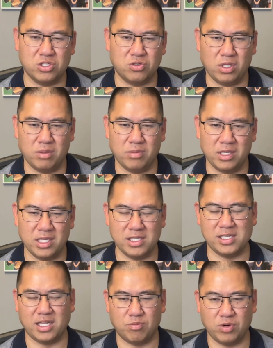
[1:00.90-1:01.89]
a stream in
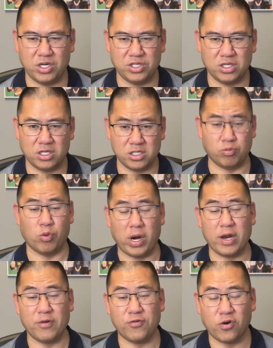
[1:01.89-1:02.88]
celebration because we're
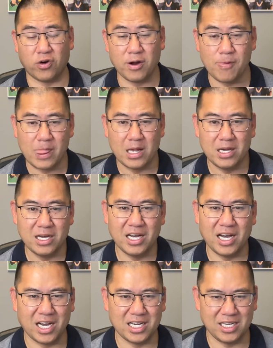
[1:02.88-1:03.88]
waiting for
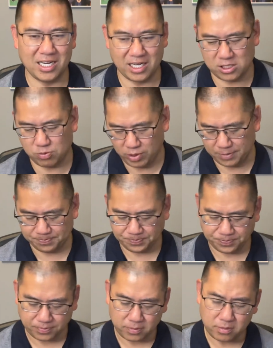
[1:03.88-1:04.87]
a Canucks win.
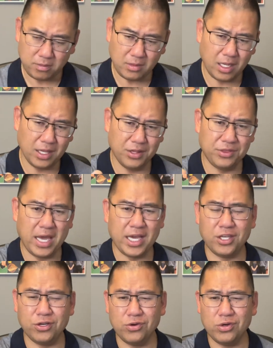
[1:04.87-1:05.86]

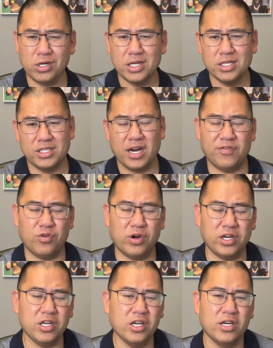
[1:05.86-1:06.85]
Thank you to
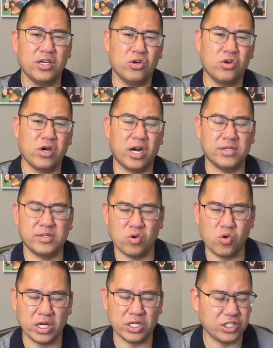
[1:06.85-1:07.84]
everyone who got in some
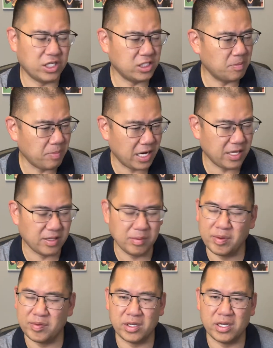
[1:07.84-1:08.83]
questions, many of
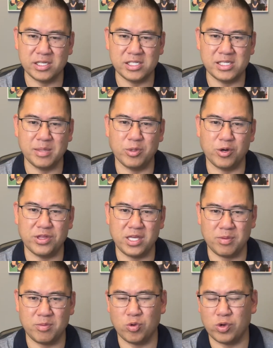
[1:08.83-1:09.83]
them of the similar
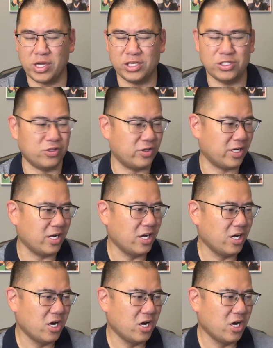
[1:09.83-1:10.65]
theme, and we'll get into it